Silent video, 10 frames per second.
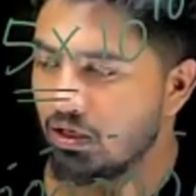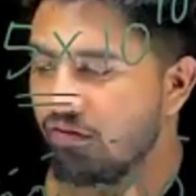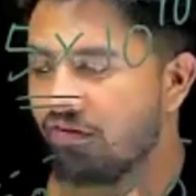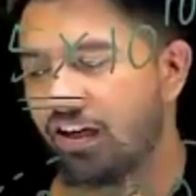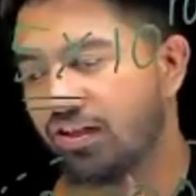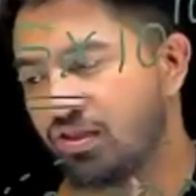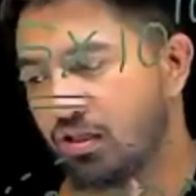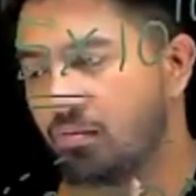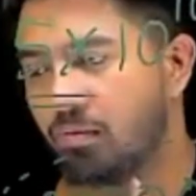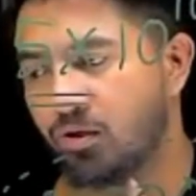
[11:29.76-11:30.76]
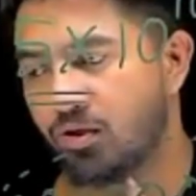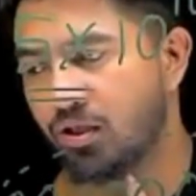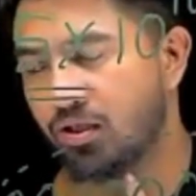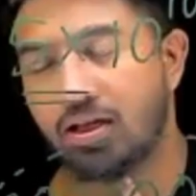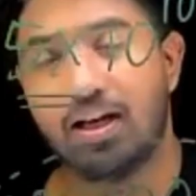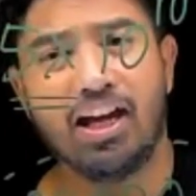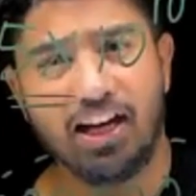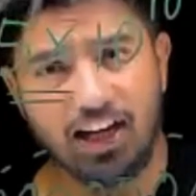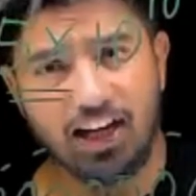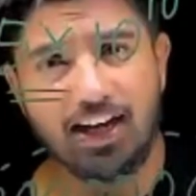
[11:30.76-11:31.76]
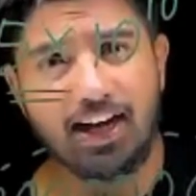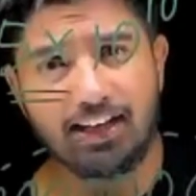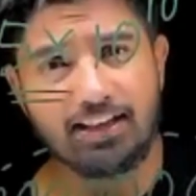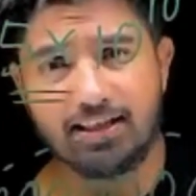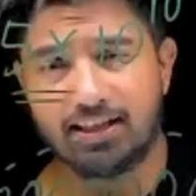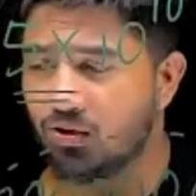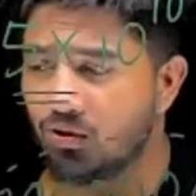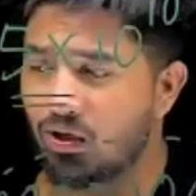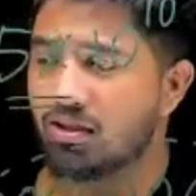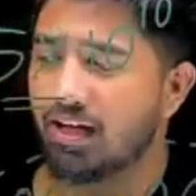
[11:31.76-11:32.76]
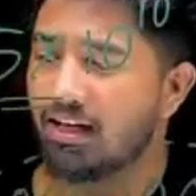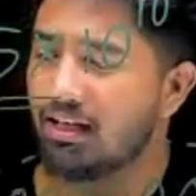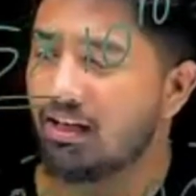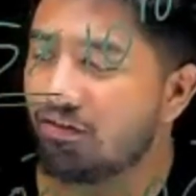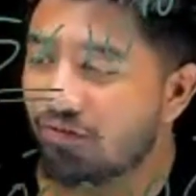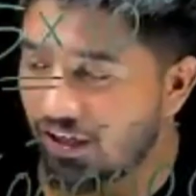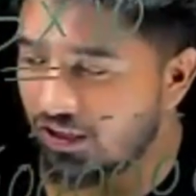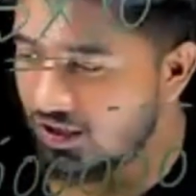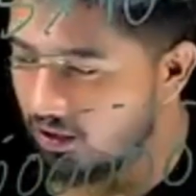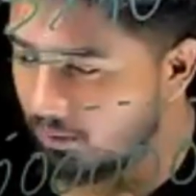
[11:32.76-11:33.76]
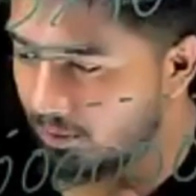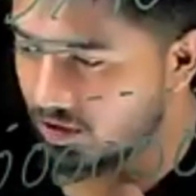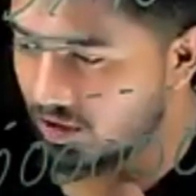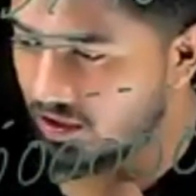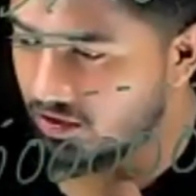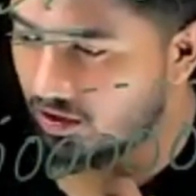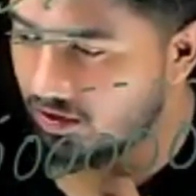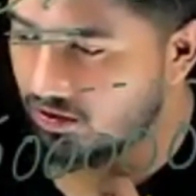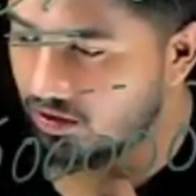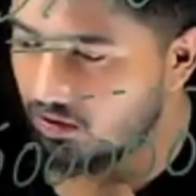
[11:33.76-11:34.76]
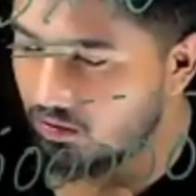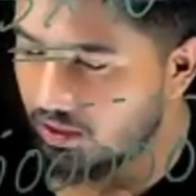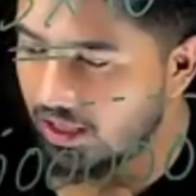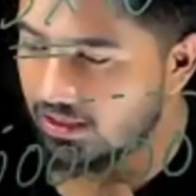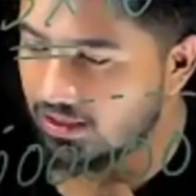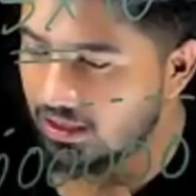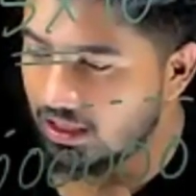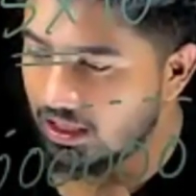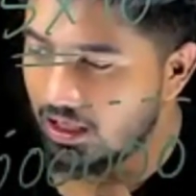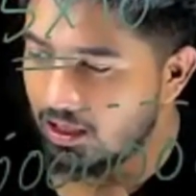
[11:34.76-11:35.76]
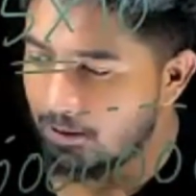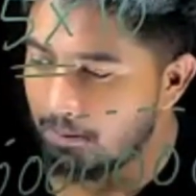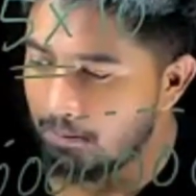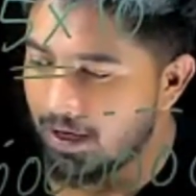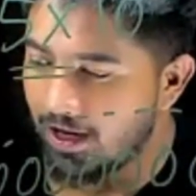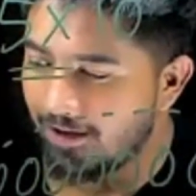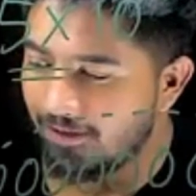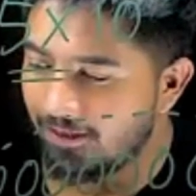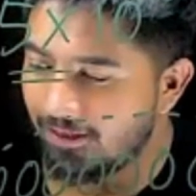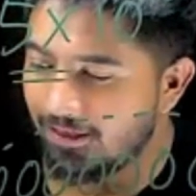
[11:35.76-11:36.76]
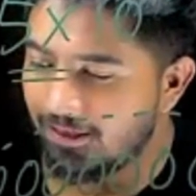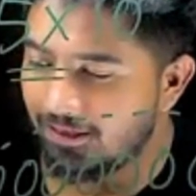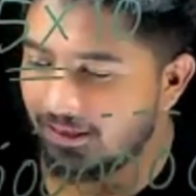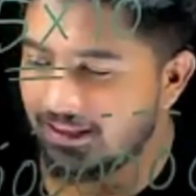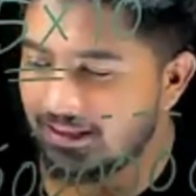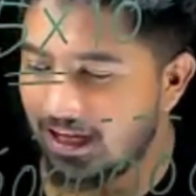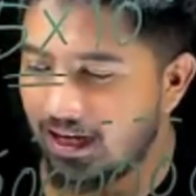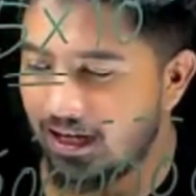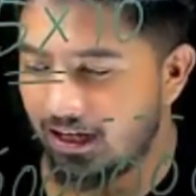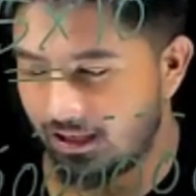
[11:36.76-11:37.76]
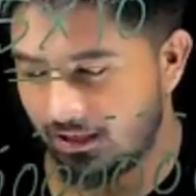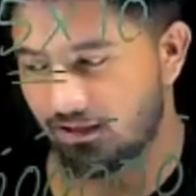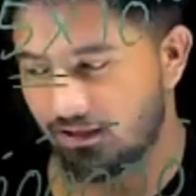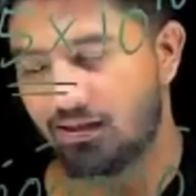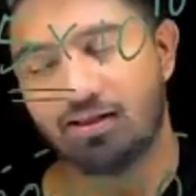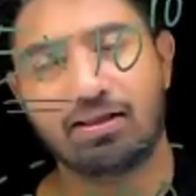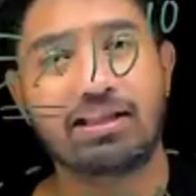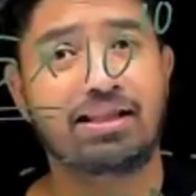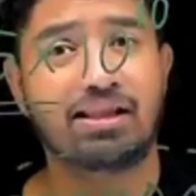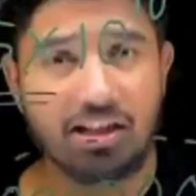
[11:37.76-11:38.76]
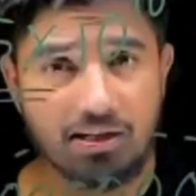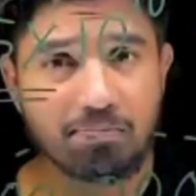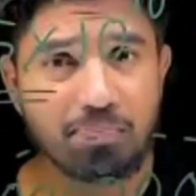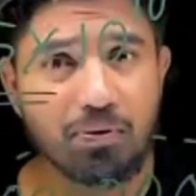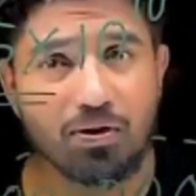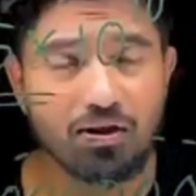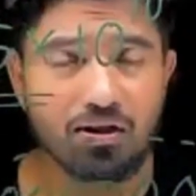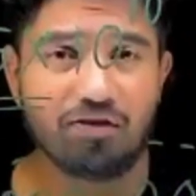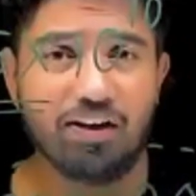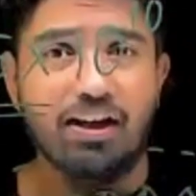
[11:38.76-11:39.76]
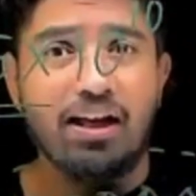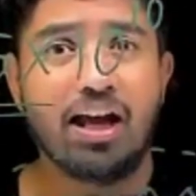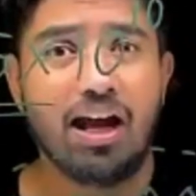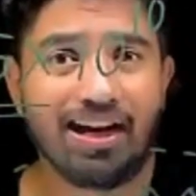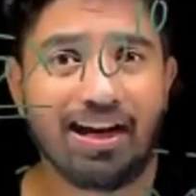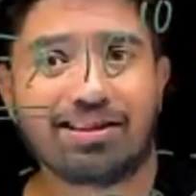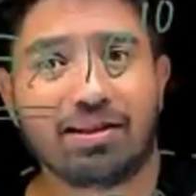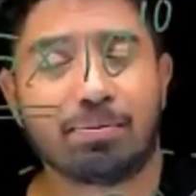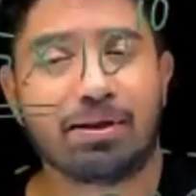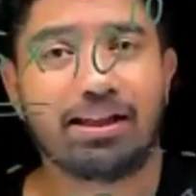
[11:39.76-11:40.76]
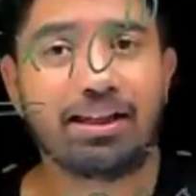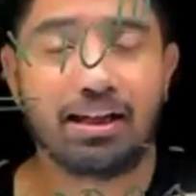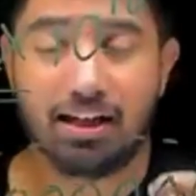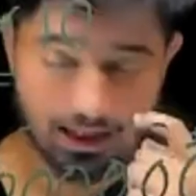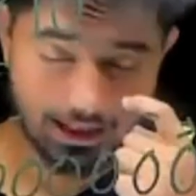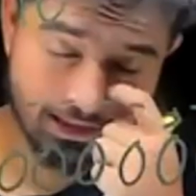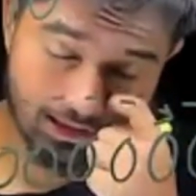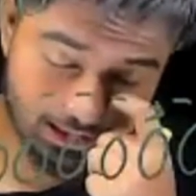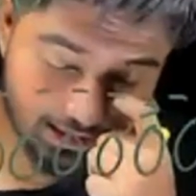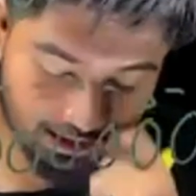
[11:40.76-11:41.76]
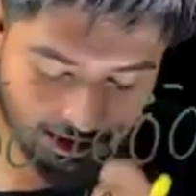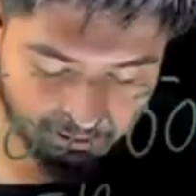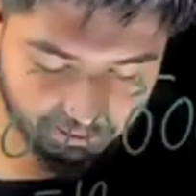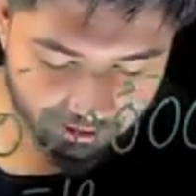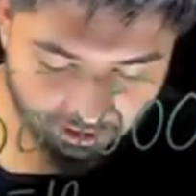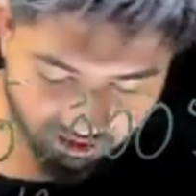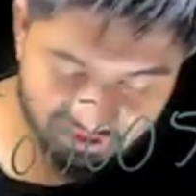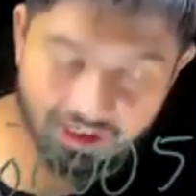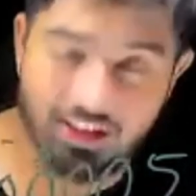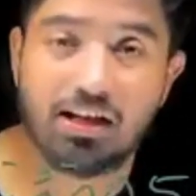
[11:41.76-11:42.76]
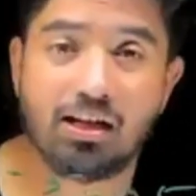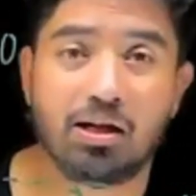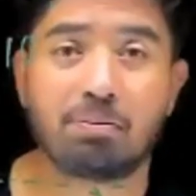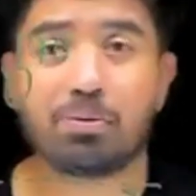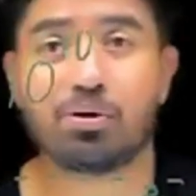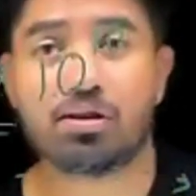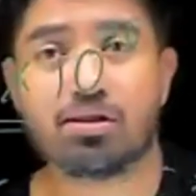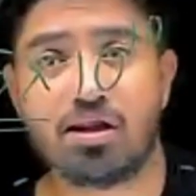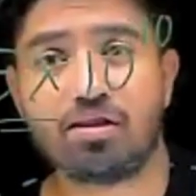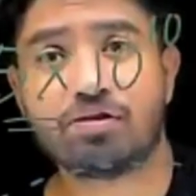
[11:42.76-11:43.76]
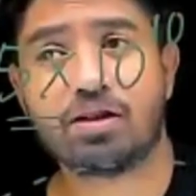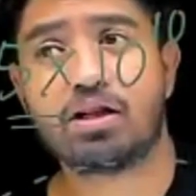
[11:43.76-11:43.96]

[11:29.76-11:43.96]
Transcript: fractional portion. In IT, you also can learn fractional portion is also known as mantissa. These are the component of an IEEE. This is a component of an components of